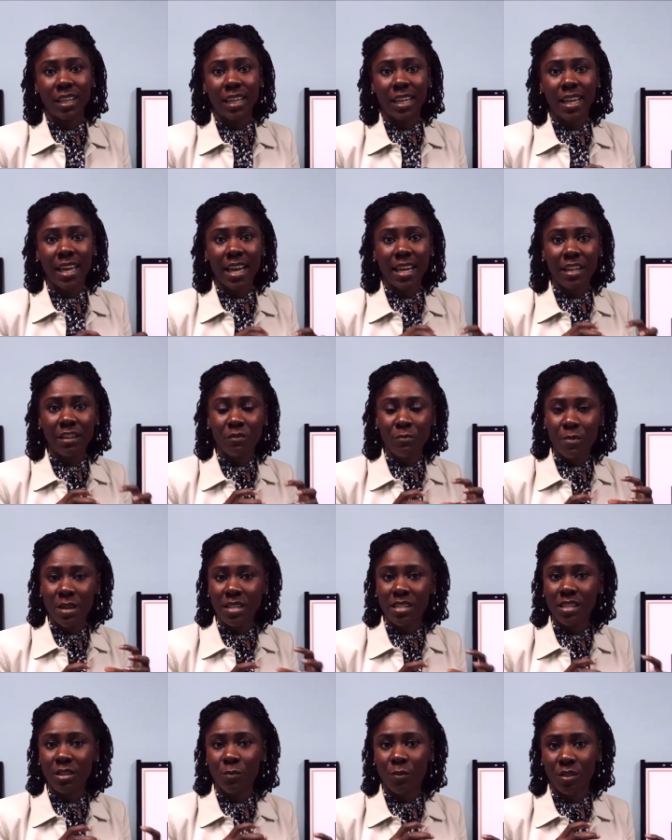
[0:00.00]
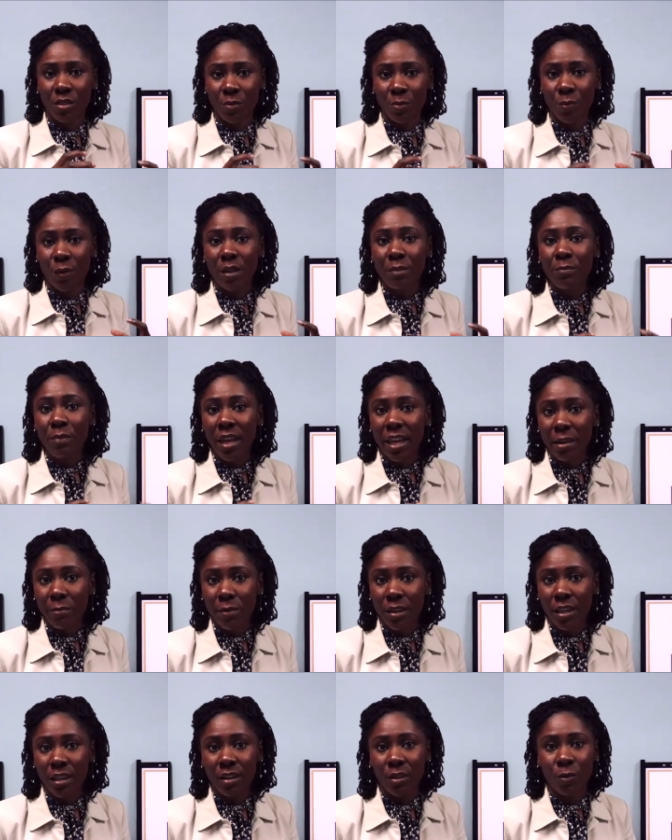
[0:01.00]
kind of messing with the rent
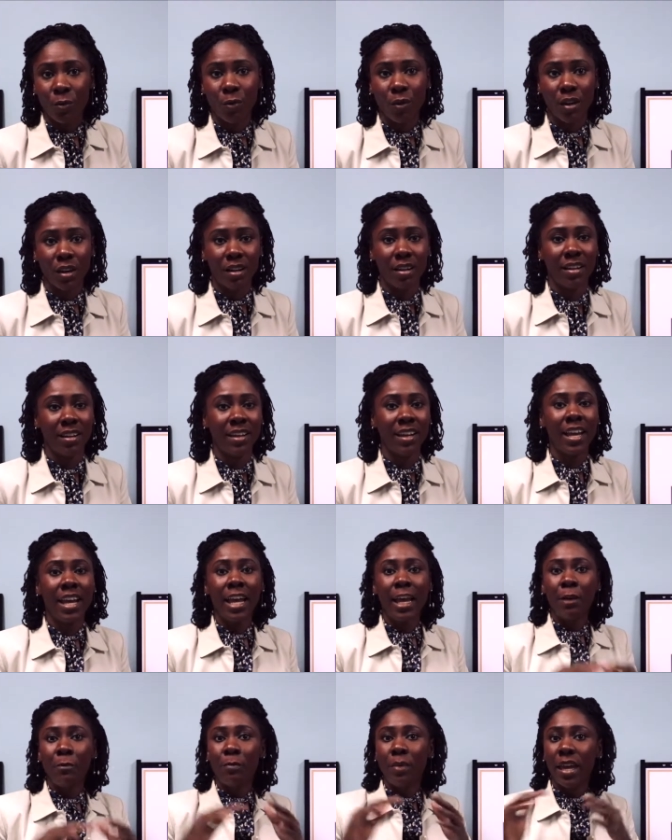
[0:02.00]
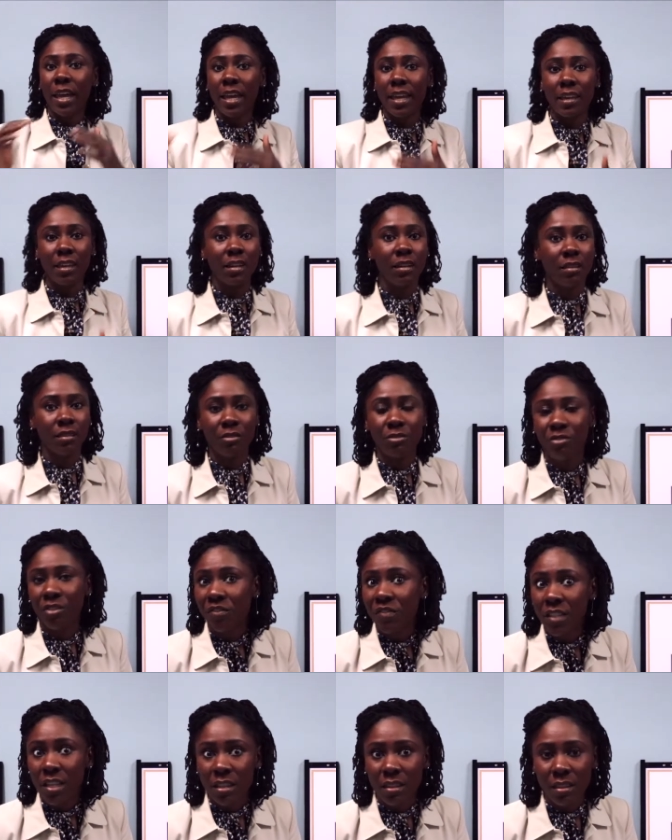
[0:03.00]
payment or paying it on the
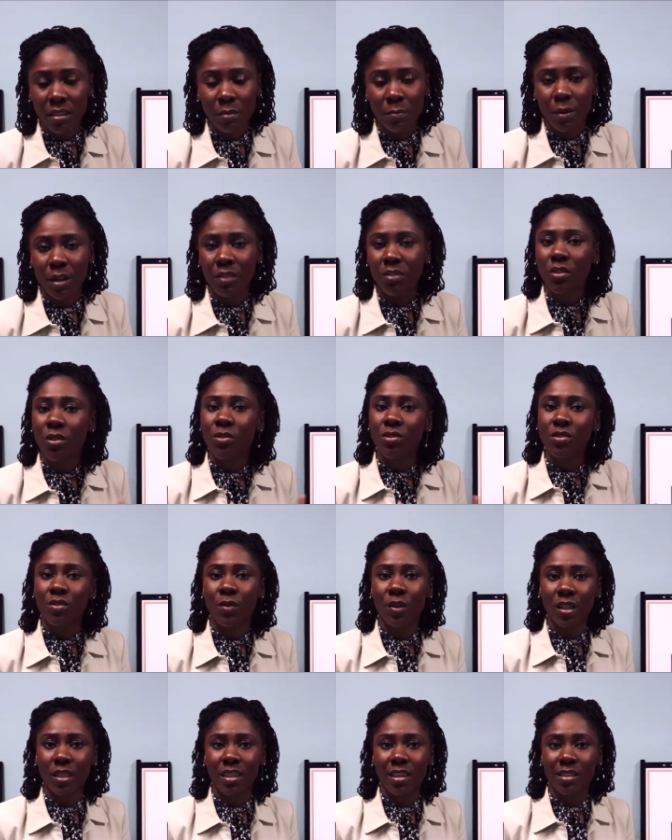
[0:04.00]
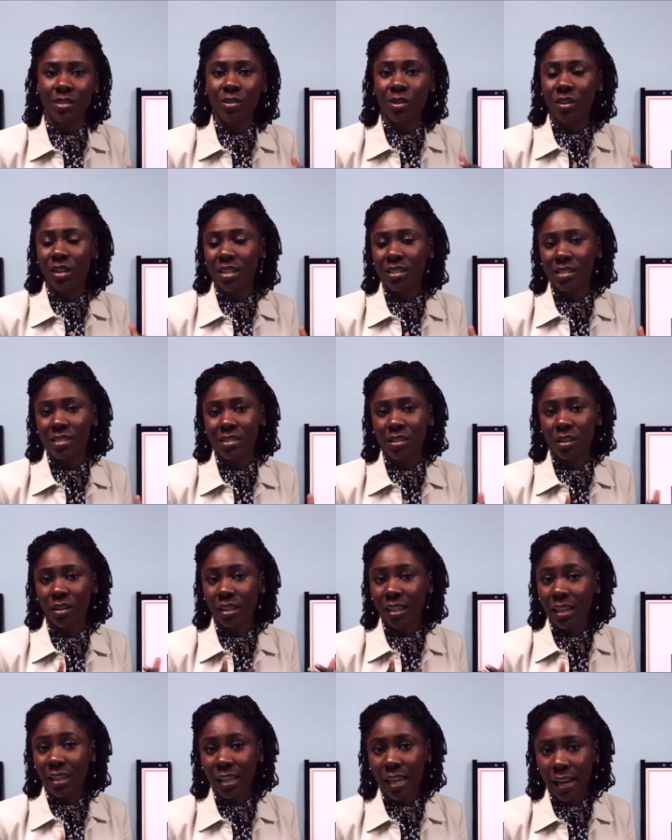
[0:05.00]
15th of the month, those sort of things aren't
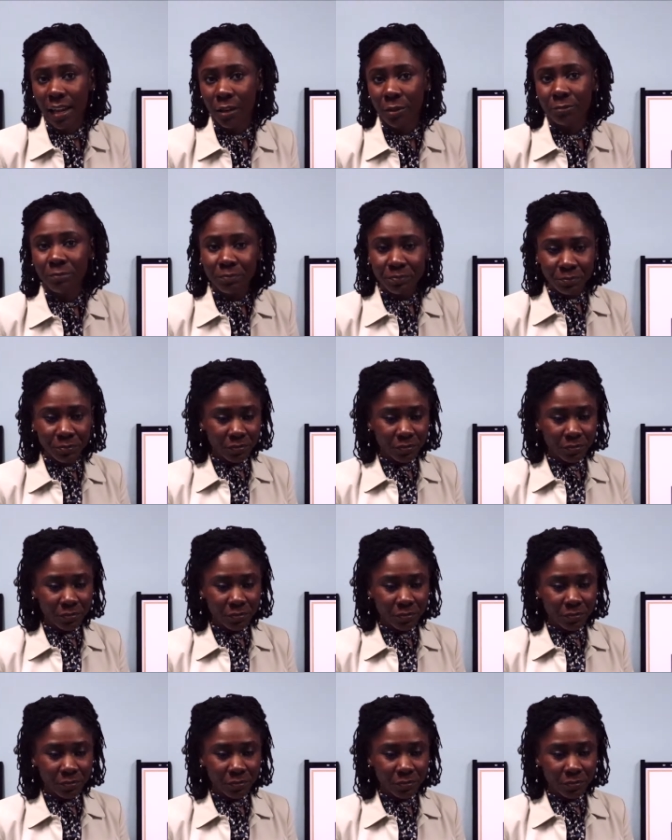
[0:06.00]
necessarily allowed.